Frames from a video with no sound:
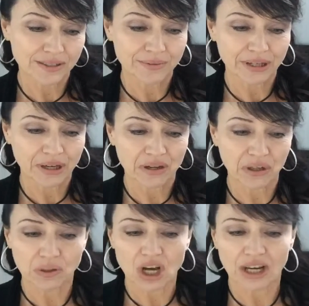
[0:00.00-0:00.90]
Well, here we go. I'll
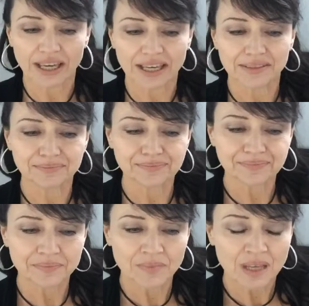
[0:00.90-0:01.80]
go log in.
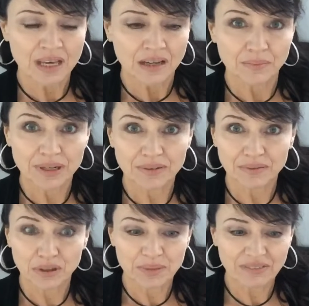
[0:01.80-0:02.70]
A bit, a
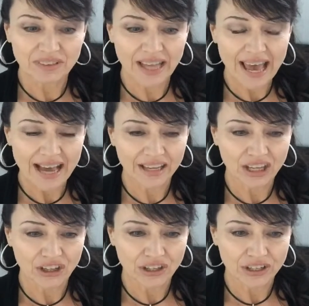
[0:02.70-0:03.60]
little bit of lag
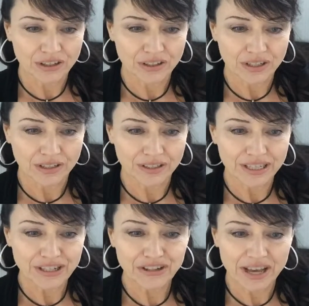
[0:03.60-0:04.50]
in our in, our
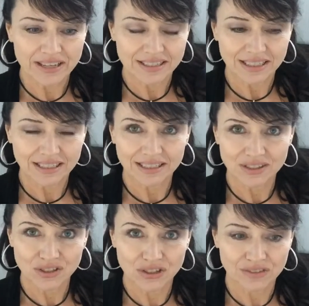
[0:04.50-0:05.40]
internet
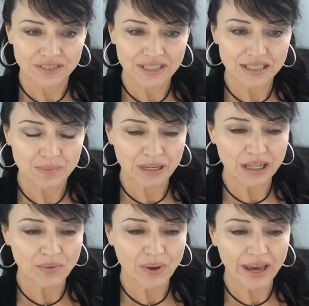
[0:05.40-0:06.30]
service. But
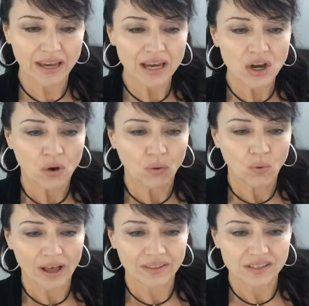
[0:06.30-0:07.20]
anyway,
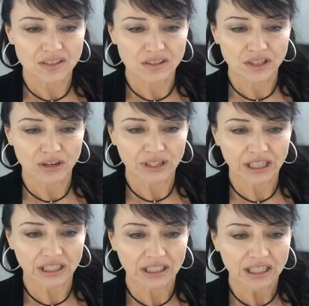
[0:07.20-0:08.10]
while this is
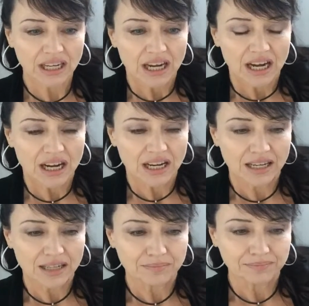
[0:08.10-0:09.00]
loading,
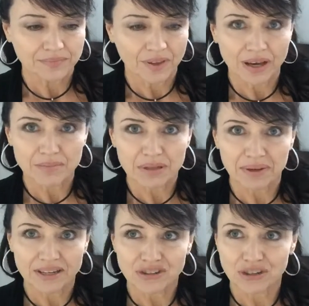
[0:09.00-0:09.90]
um, I'm
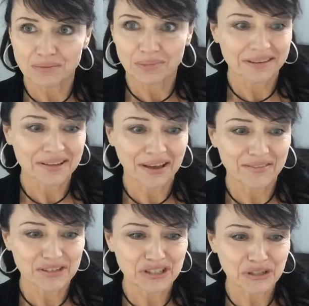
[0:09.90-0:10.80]
impatient because I
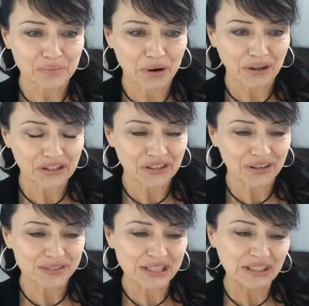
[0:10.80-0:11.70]
have a dinner party to
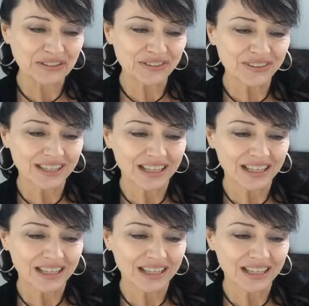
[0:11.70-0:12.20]
go to.